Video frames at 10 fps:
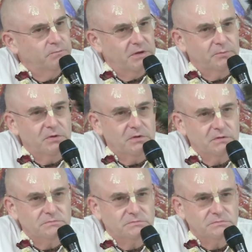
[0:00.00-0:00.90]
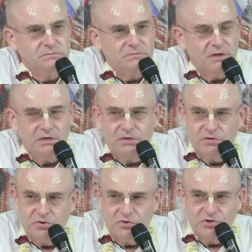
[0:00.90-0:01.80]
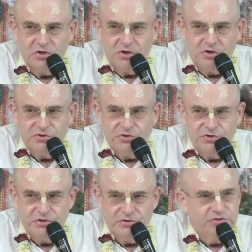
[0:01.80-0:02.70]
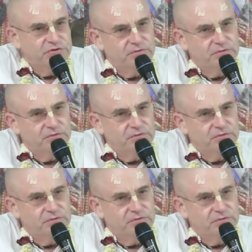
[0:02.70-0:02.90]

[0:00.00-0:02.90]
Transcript: people in Krishna consciousness.